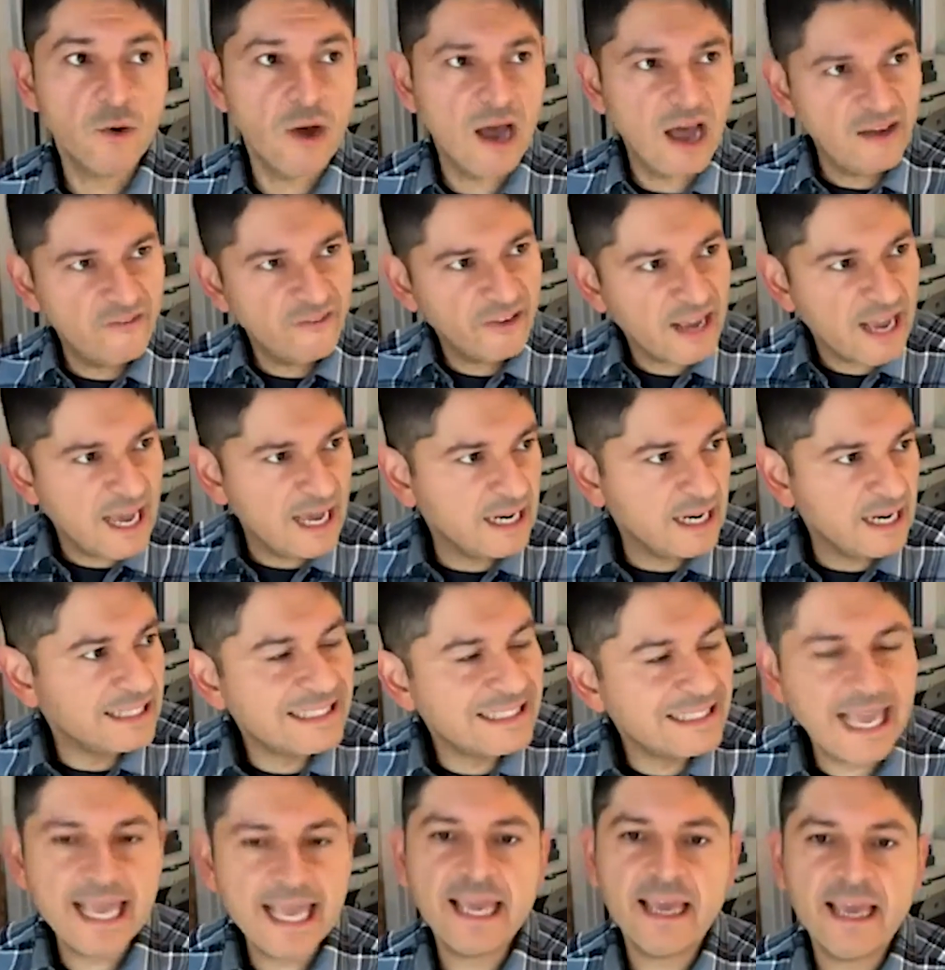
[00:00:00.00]
I've kind of
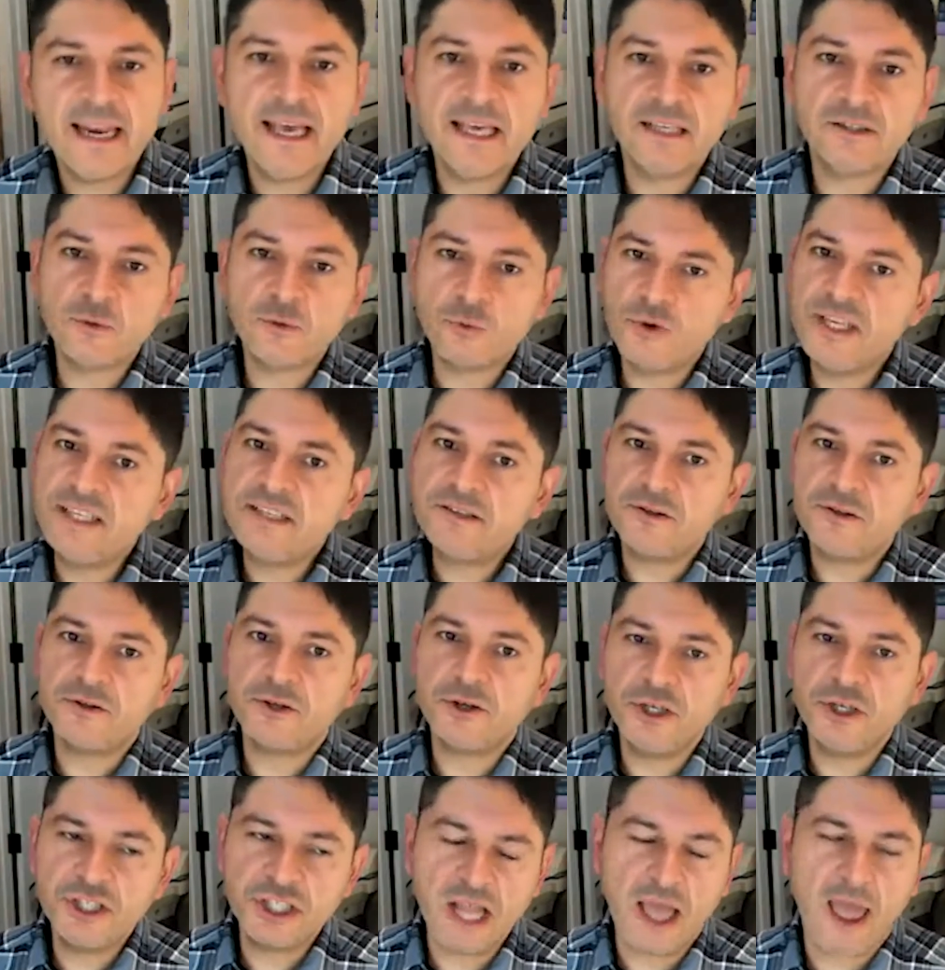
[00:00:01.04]
taken his
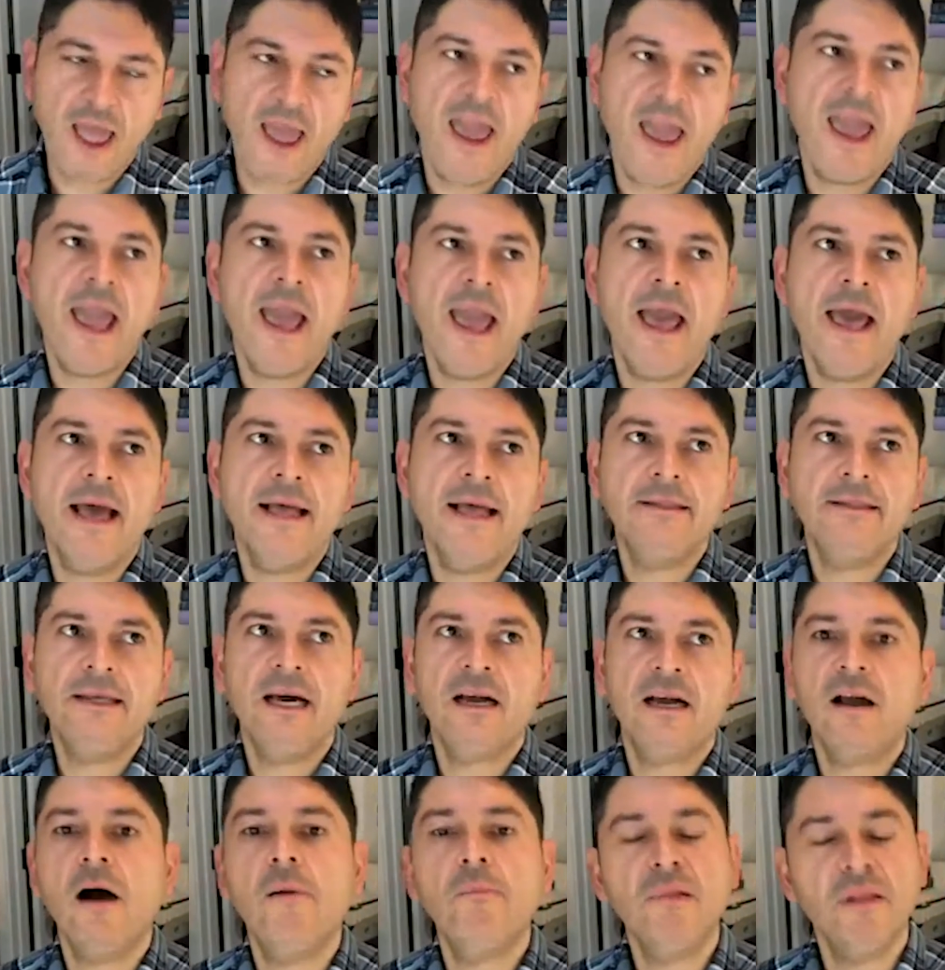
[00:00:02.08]
research and
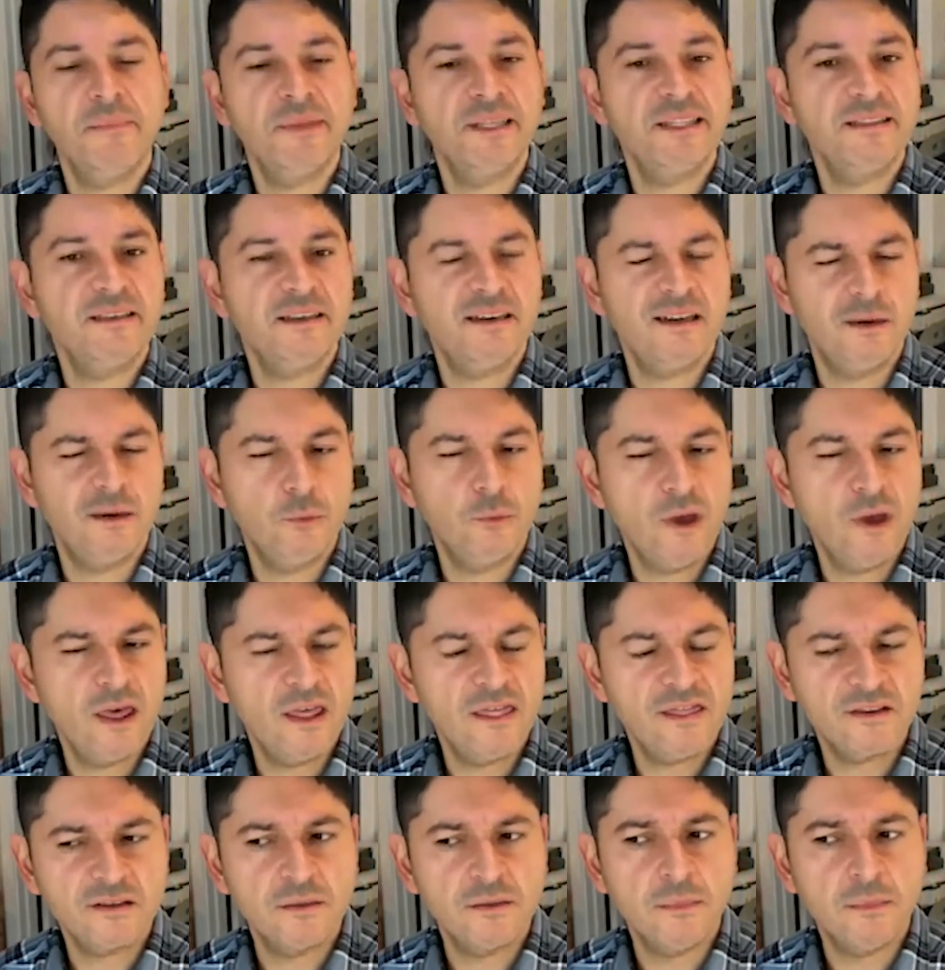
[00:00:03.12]
complemented it with
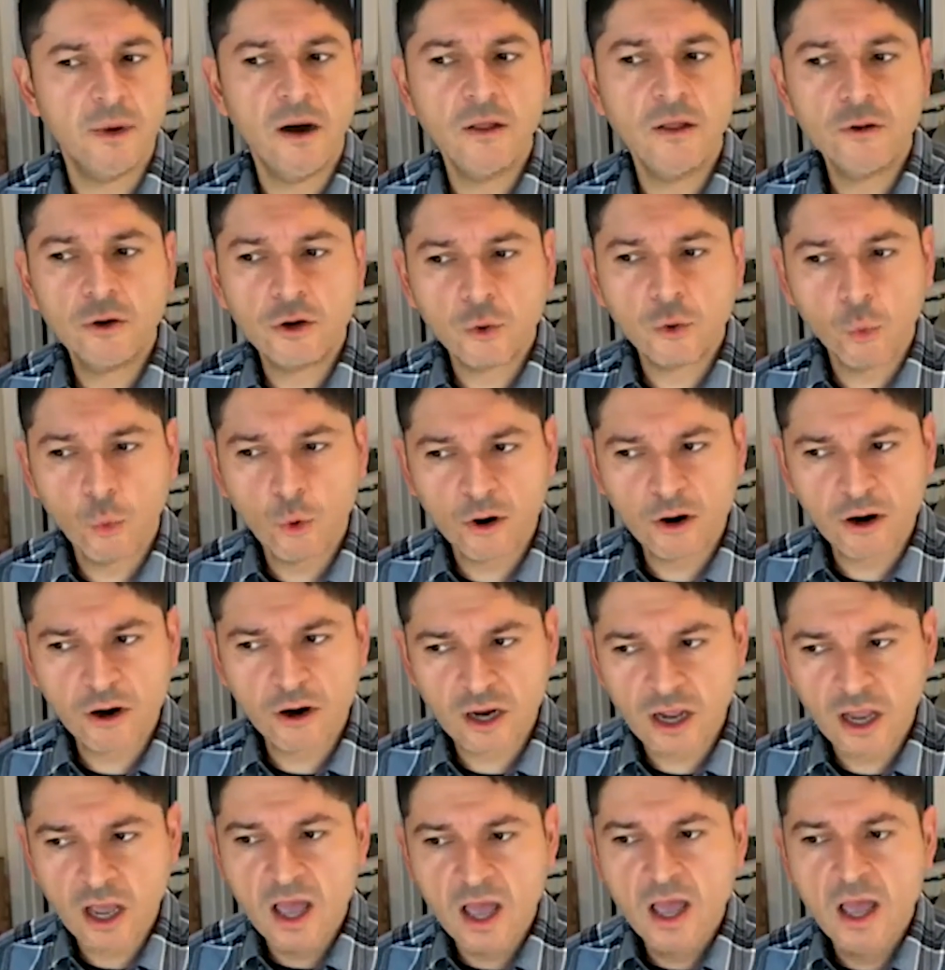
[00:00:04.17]
some other
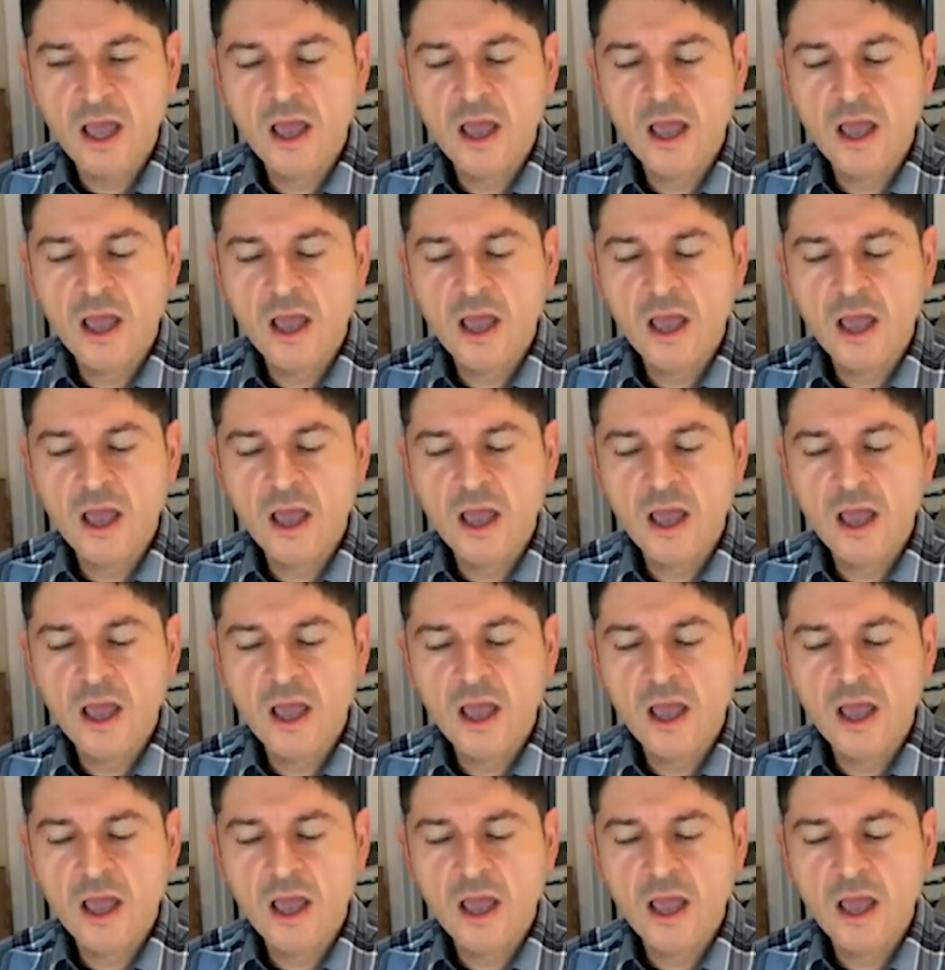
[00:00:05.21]
work